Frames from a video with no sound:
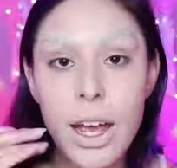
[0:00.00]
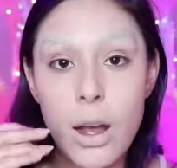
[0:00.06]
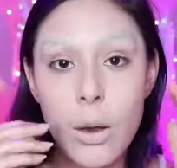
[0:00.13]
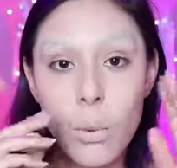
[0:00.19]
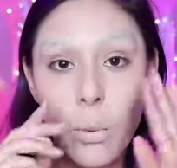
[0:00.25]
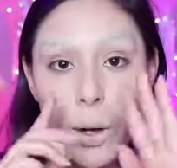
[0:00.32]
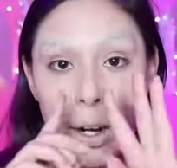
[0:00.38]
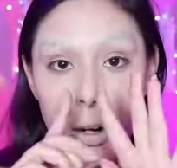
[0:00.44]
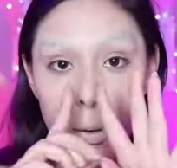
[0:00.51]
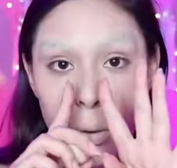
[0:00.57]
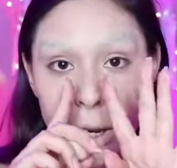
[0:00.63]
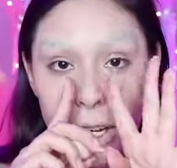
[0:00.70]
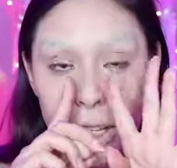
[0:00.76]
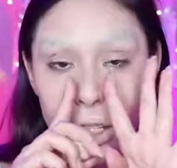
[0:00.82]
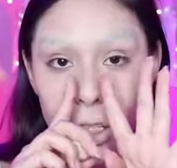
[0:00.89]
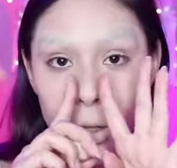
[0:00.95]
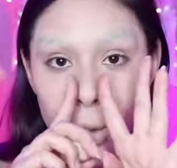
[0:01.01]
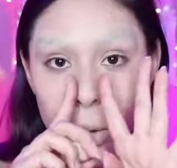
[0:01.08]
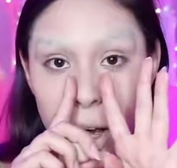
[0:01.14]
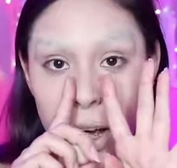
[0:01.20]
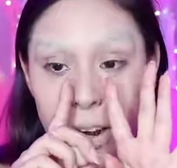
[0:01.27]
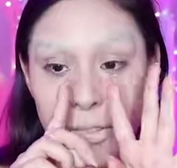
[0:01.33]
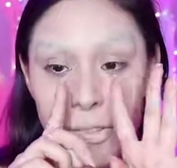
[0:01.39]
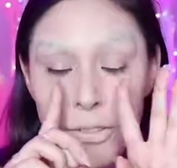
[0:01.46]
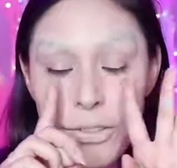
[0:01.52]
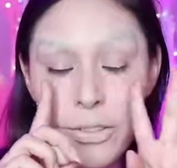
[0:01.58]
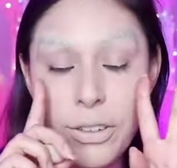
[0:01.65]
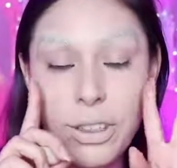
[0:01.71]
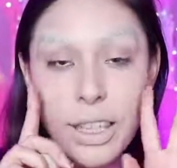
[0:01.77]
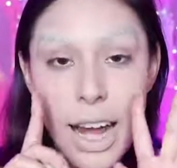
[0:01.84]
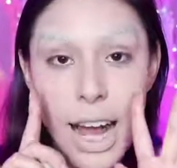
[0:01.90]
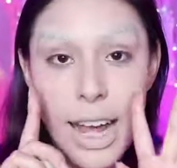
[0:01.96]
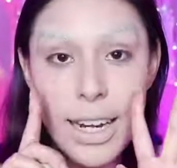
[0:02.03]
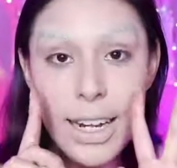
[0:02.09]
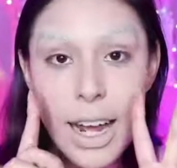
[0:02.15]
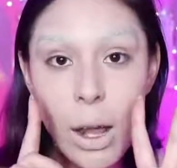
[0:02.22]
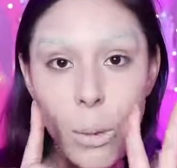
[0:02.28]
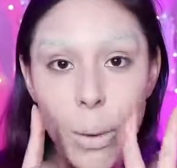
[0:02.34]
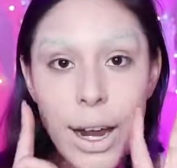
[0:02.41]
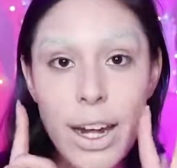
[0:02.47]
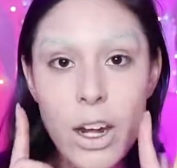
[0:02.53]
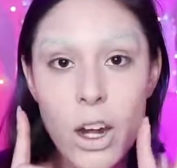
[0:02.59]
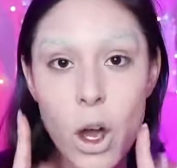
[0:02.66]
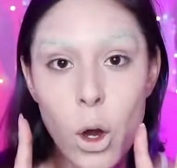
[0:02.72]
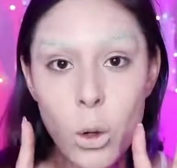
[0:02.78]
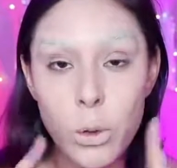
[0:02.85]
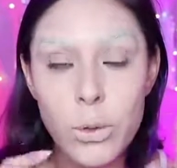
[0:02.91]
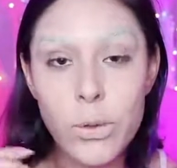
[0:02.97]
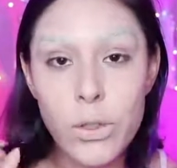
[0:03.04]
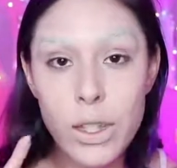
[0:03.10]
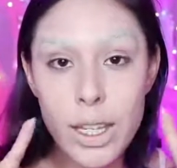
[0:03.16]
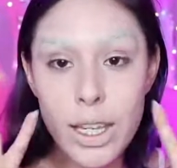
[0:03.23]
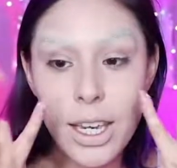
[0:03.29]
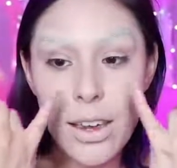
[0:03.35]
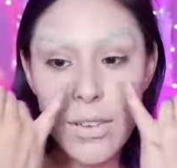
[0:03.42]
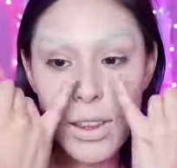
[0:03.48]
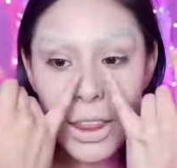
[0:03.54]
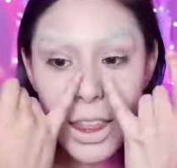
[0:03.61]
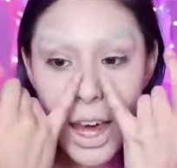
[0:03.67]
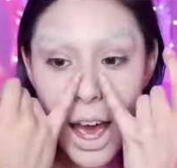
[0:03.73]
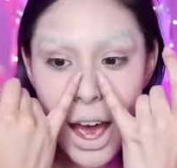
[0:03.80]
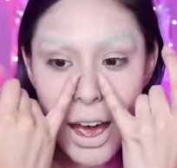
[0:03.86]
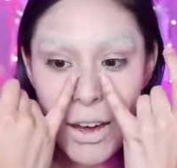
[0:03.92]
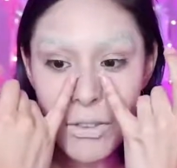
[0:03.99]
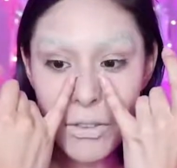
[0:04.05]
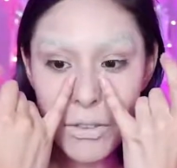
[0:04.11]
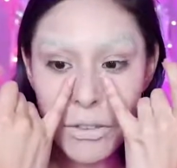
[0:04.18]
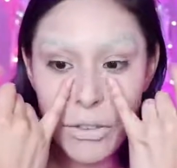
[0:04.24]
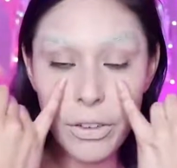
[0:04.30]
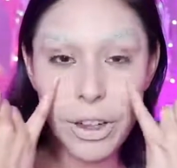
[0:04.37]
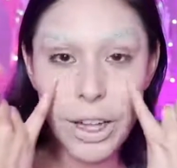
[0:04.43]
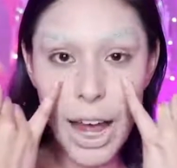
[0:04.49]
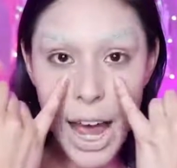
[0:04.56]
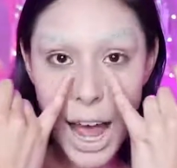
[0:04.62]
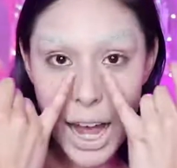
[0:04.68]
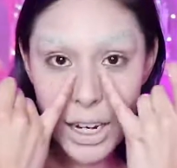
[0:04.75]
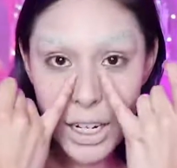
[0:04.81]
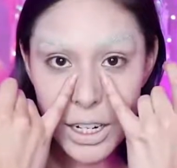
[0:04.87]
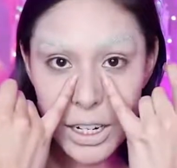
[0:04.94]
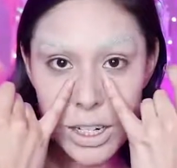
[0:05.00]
And we're going to kind of flatten out my nose to give it that flat